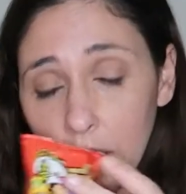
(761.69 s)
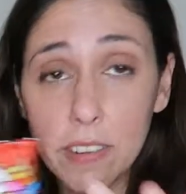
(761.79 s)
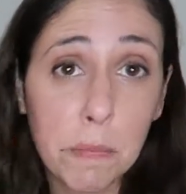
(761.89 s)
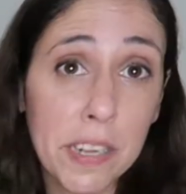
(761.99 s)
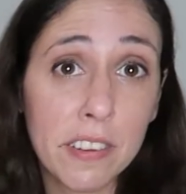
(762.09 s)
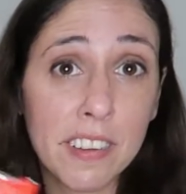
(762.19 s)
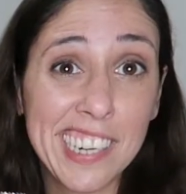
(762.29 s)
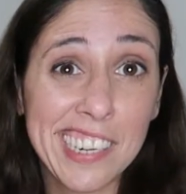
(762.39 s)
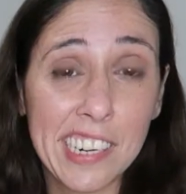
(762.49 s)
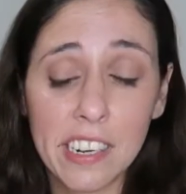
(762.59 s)
it smells
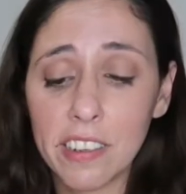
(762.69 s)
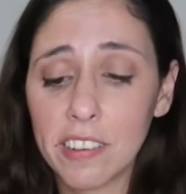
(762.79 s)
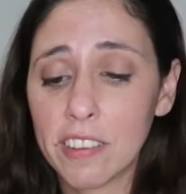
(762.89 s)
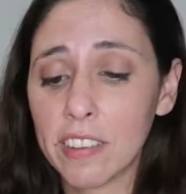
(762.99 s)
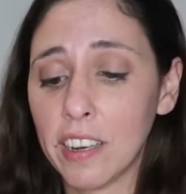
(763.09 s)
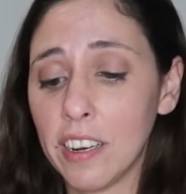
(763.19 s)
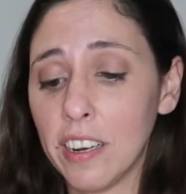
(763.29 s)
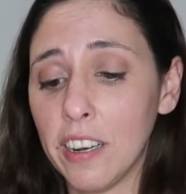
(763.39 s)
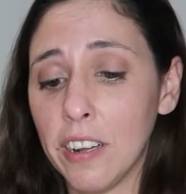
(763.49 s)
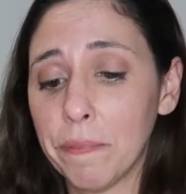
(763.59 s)
kind of nice.
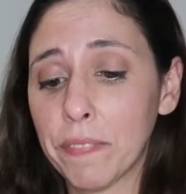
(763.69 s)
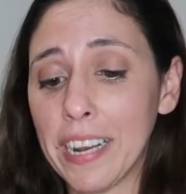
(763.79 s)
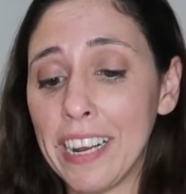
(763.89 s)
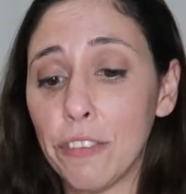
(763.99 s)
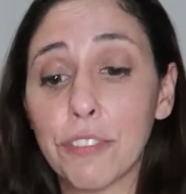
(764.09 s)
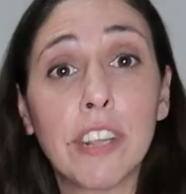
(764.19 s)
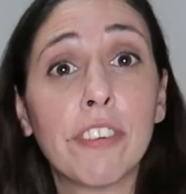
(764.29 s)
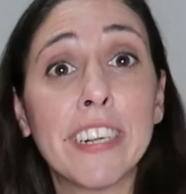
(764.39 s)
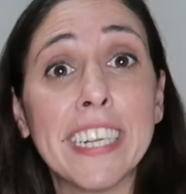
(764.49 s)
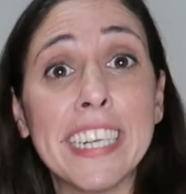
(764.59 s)
I've
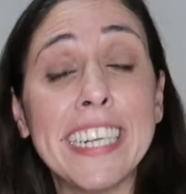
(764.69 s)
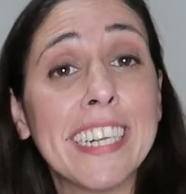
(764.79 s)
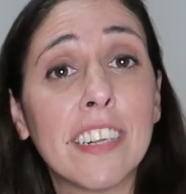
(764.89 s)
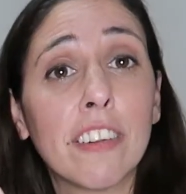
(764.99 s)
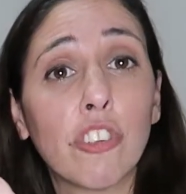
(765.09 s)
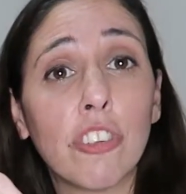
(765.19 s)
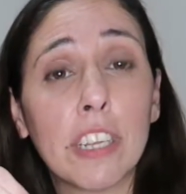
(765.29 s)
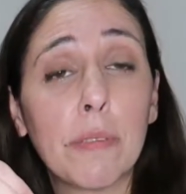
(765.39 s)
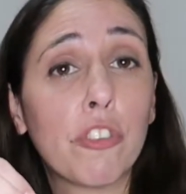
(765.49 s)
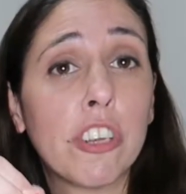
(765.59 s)
never eaten
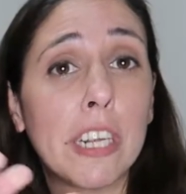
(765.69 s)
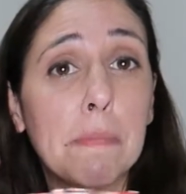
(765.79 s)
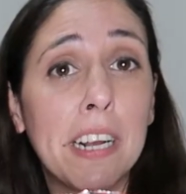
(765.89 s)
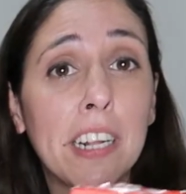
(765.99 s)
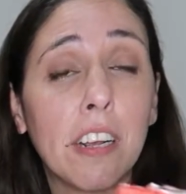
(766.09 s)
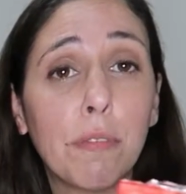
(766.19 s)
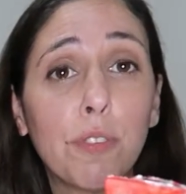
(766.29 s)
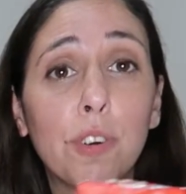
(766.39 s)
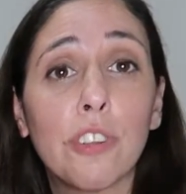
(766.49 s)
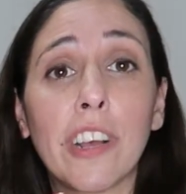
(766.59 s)
kimchi in my life
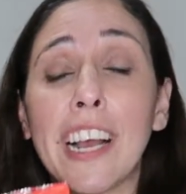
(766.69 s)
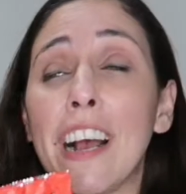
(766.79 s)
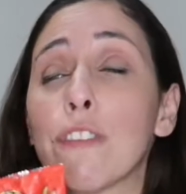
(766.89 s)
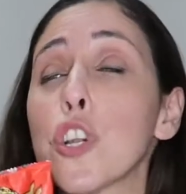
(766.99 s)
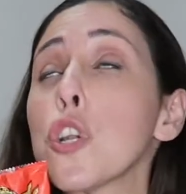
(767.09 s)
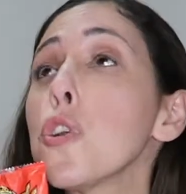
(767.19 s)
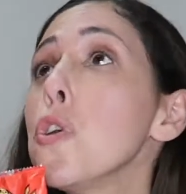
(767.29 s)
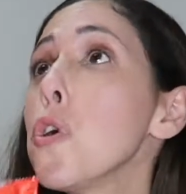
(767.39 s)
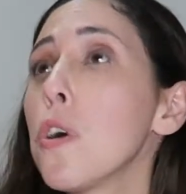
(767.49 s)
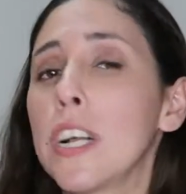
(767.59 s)
before, so I have
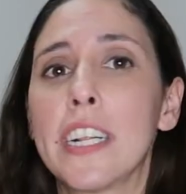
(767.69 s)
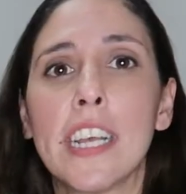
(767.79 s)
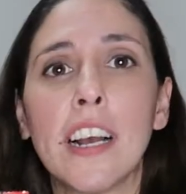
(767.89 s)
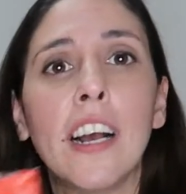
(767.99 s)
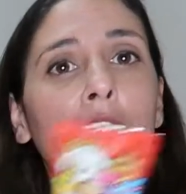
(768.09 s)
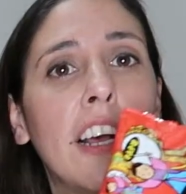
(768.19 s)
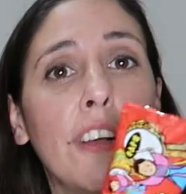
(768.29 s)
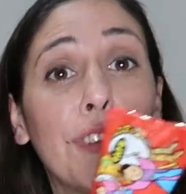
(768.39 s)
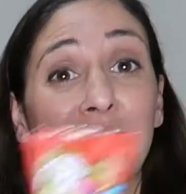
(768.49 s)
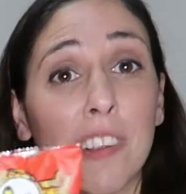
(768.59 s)
no idea
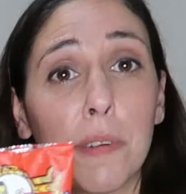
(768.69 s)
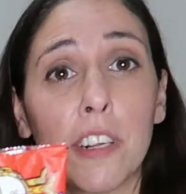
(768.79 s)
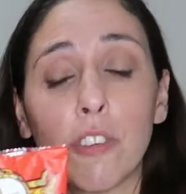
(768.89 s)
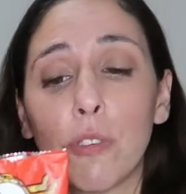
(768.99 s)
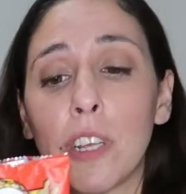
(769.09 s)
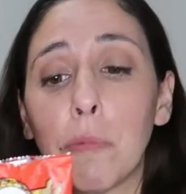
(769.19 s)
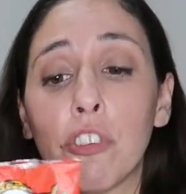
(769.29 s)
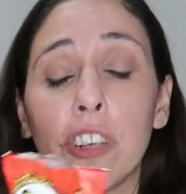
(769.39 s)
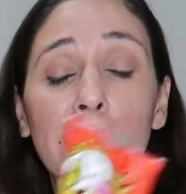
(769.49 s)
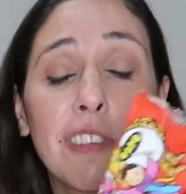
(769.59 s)
if it's similar to
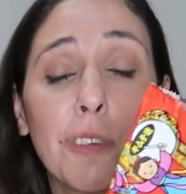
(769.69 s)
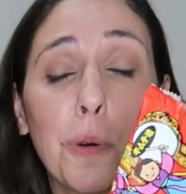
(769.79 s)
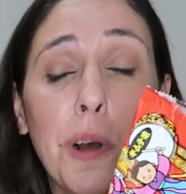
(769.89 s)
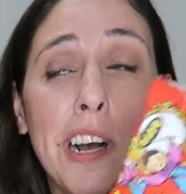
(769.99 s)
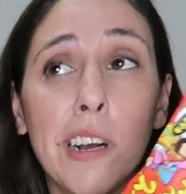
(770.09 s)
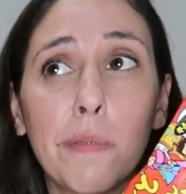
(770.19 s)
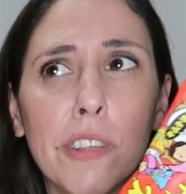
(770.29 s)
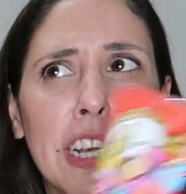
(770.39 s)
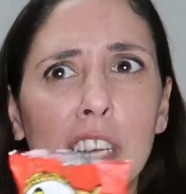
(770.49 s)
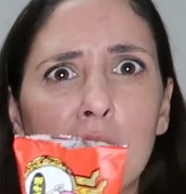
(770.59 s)
kimchi, so I'm
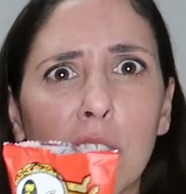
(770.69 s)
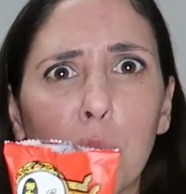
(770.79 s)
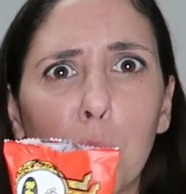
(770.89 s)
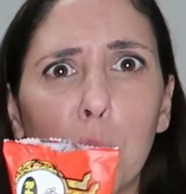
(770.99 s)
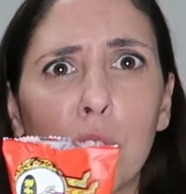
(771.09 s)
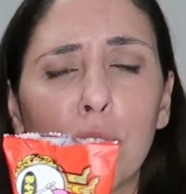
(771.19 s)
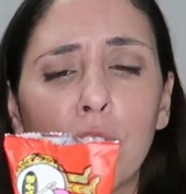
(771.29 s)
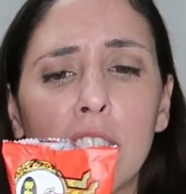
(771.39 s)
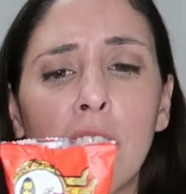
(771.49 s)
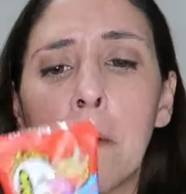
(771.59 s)
taking their word
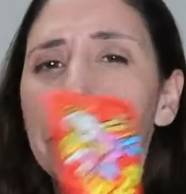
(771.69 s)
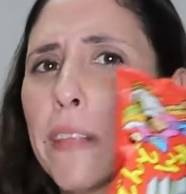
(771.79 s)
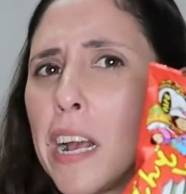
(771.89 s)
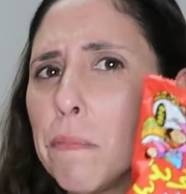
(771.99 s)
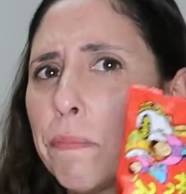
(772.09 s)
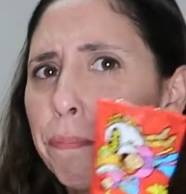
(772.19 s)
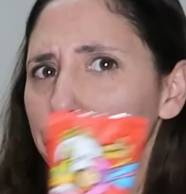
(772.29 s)
for it. I'm